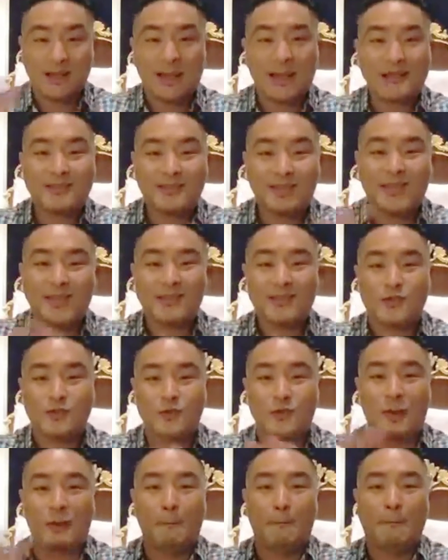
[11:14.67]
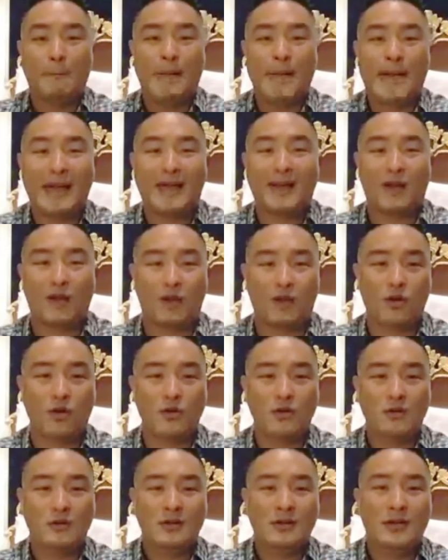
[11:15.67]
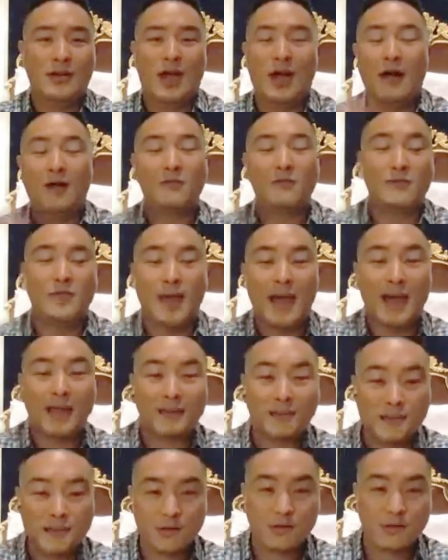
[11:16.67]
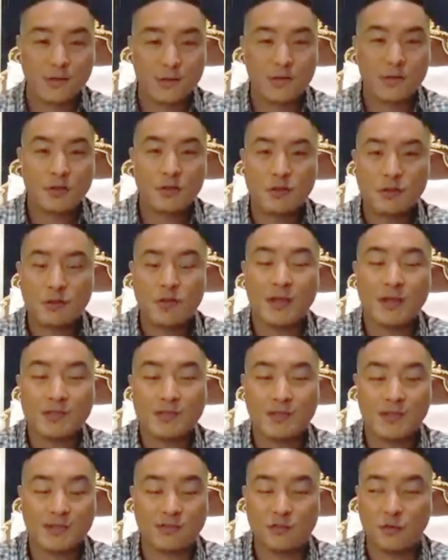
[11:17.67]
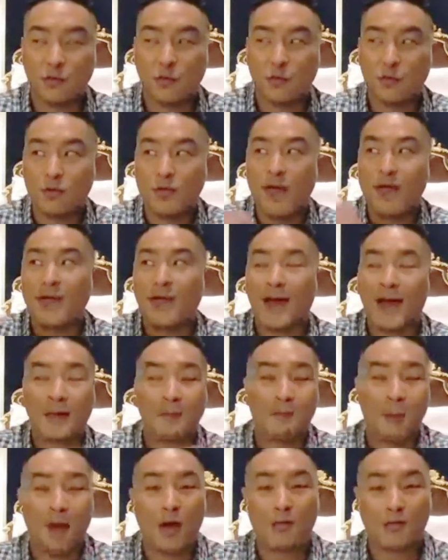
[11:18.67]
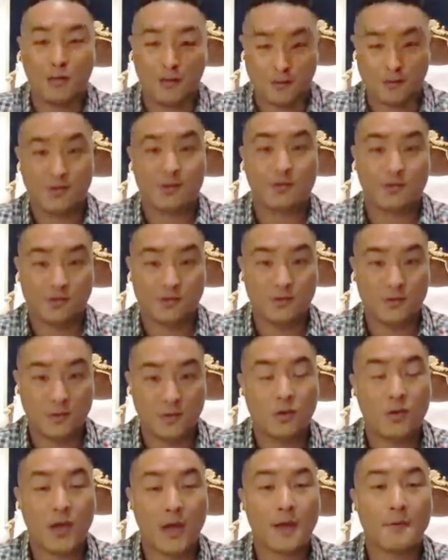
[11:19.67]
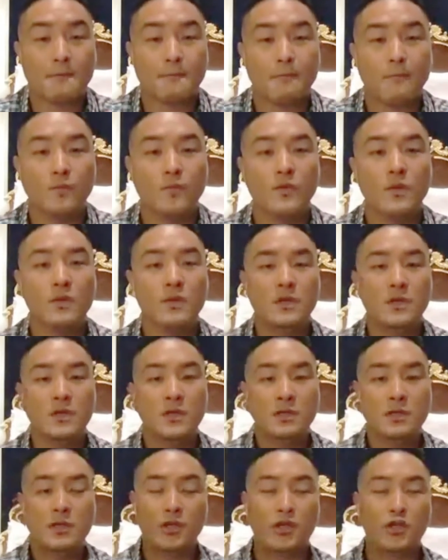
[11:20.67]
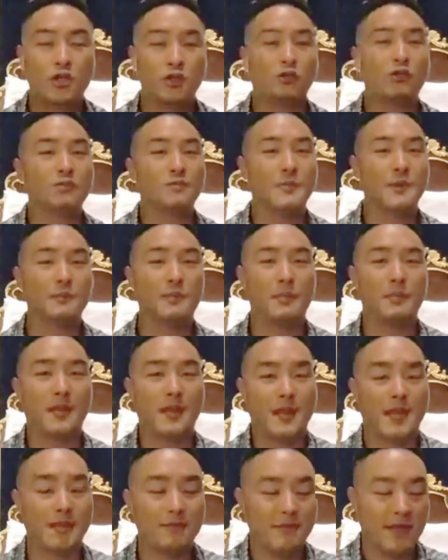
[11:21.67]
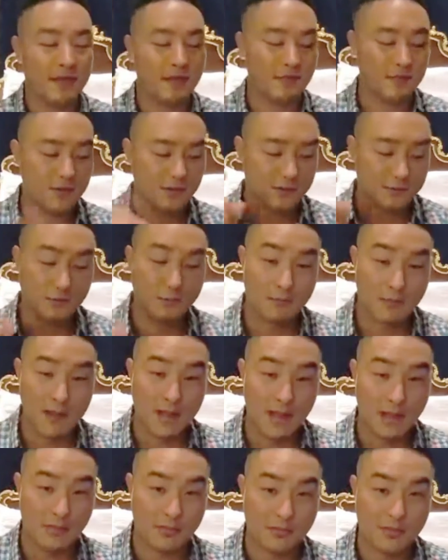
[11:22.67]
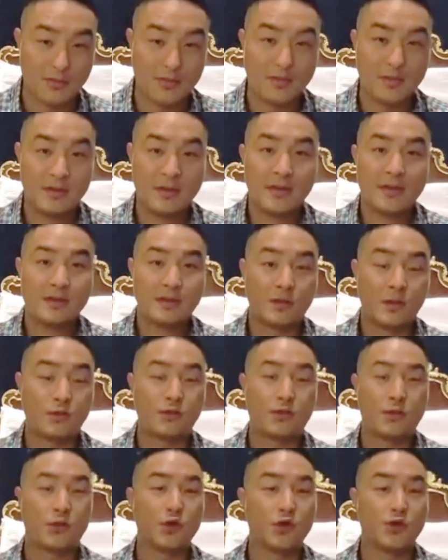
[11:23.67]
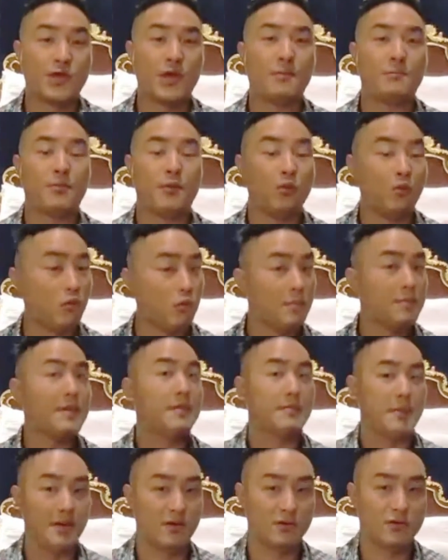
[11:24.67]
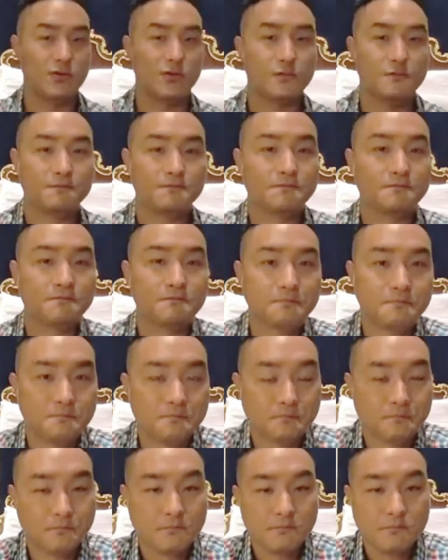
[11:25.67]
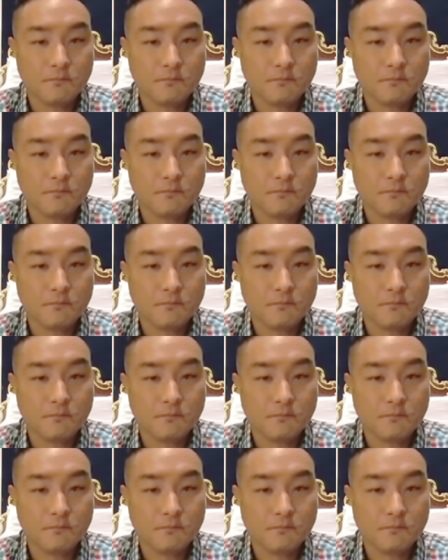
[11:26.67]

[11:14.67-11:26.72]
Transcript: to relate and to compare of that thesis or that hypothesis. Okay? The Jewish people believe that this month the third temple will be built.